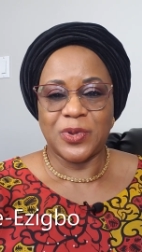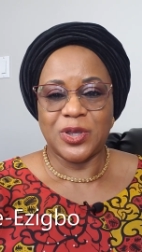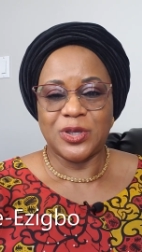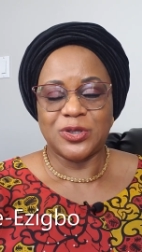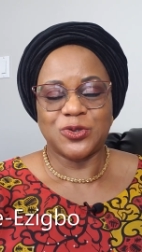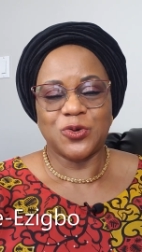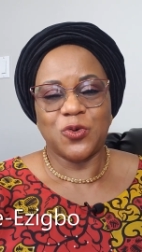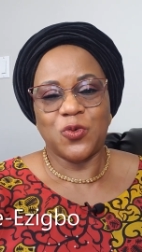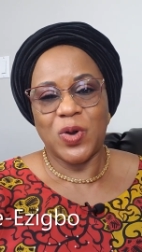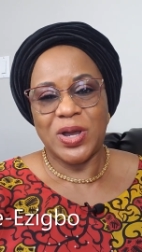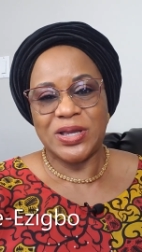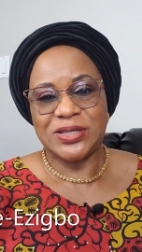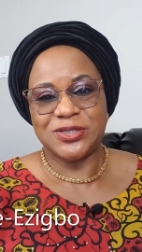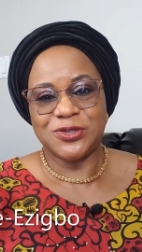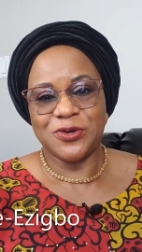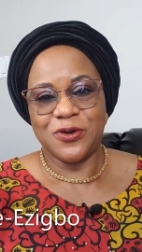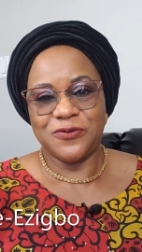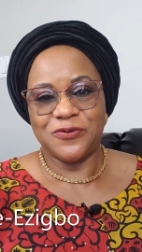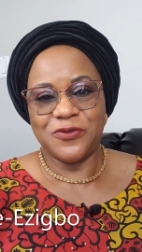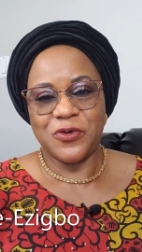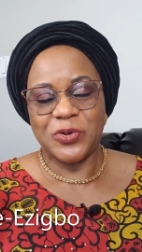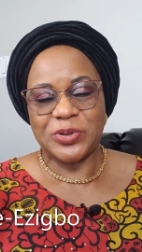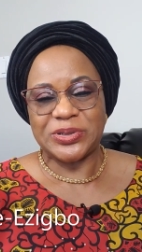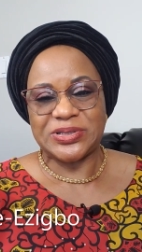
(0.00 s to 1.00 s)
So where's your
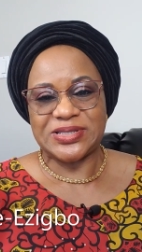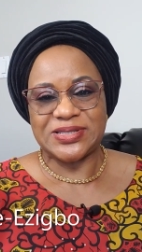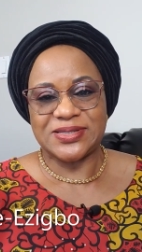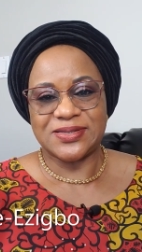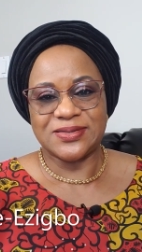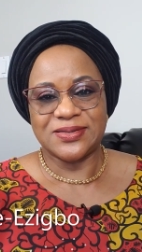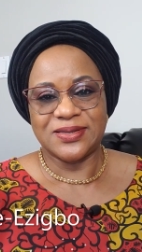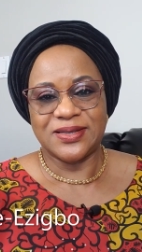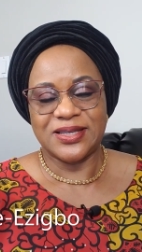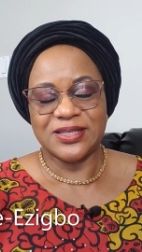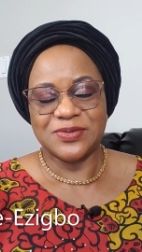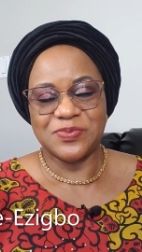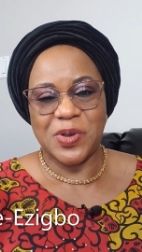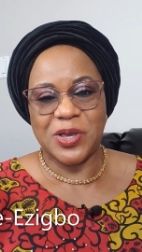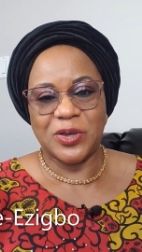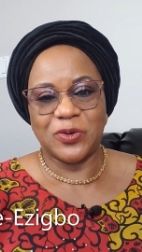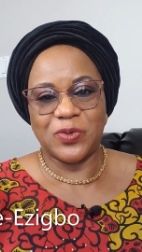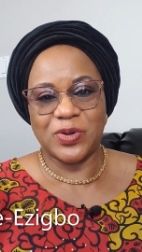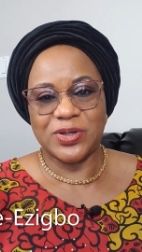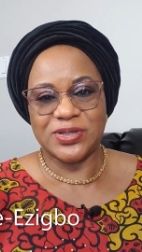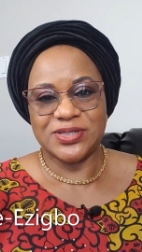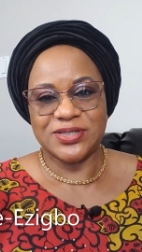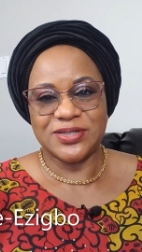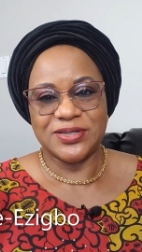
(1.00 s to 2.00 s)
voice is my
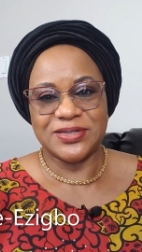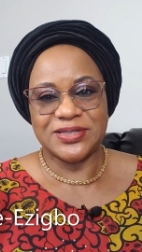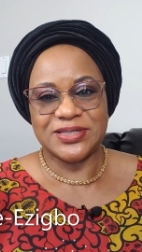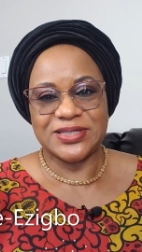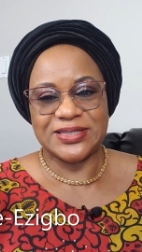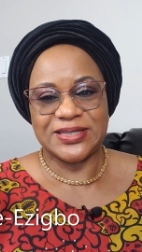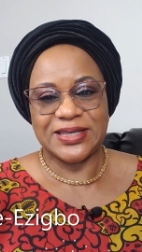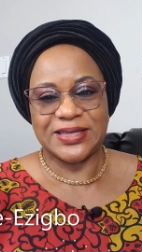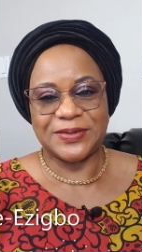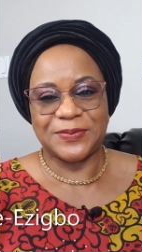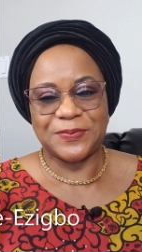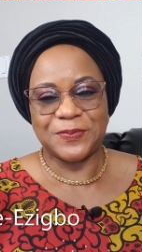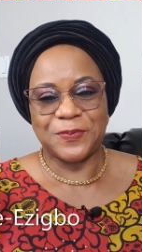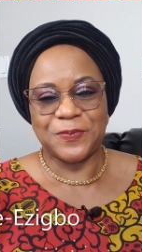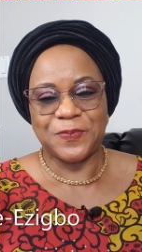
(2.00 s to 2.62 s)
question today.